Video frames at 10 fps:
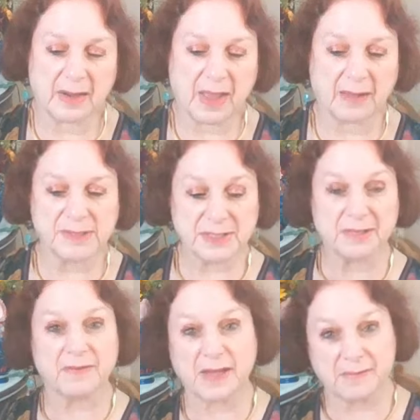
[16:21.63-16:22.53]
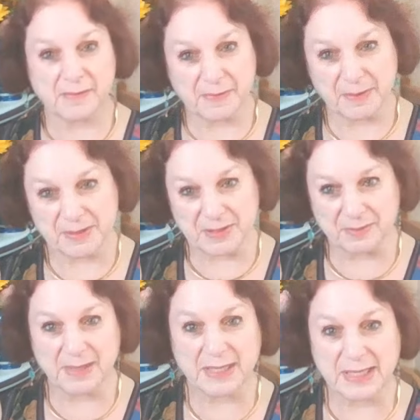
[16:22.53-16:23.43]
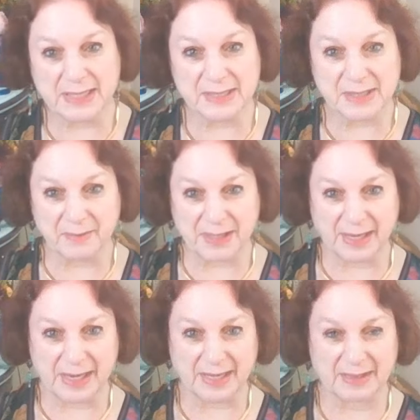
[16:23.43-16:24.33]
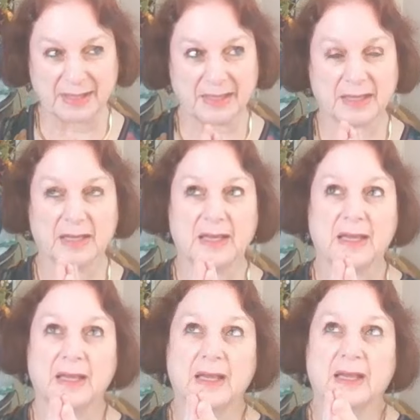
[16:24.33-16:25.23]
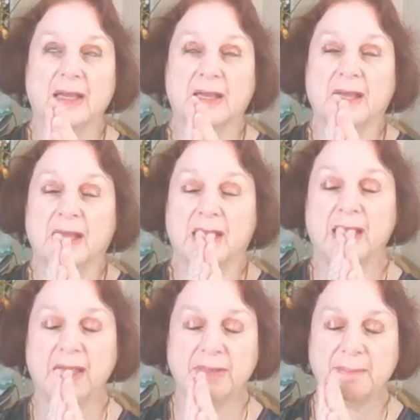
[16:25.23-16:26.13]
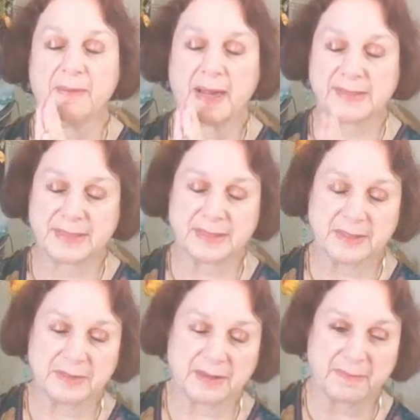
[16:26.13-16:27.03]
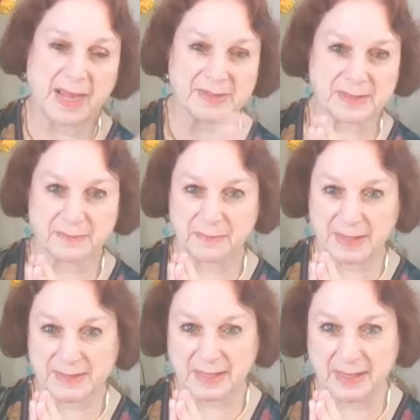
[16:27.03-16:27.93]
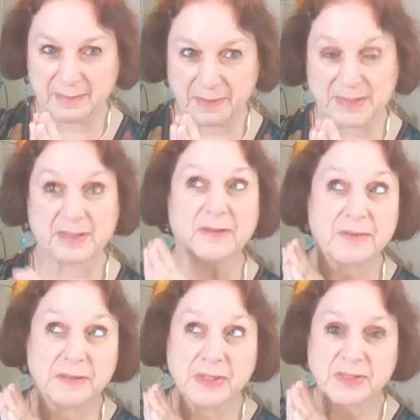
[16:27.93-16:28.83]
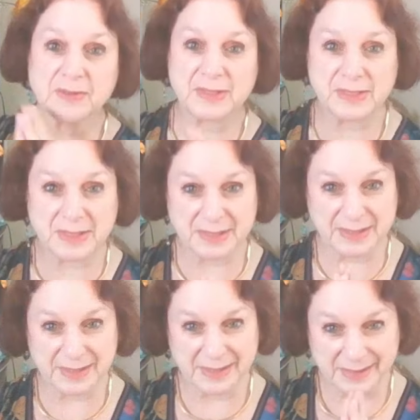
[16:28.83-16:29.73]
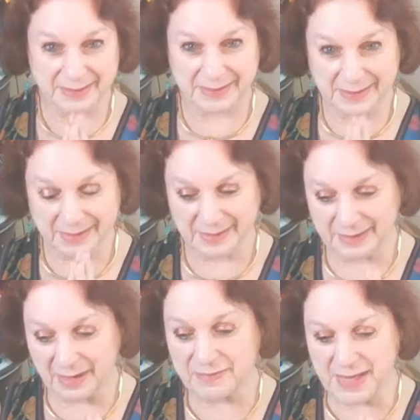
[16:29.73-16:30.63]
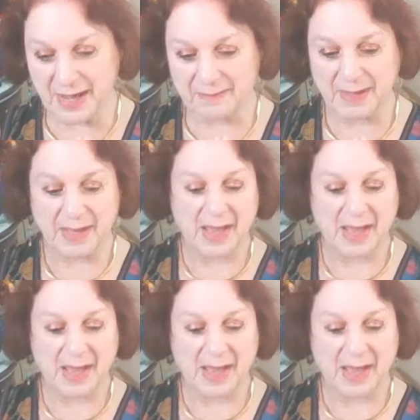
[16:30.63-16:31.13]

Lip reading: am still available for personal readings. I read on anything in the present, including past and present and future in this lifetime.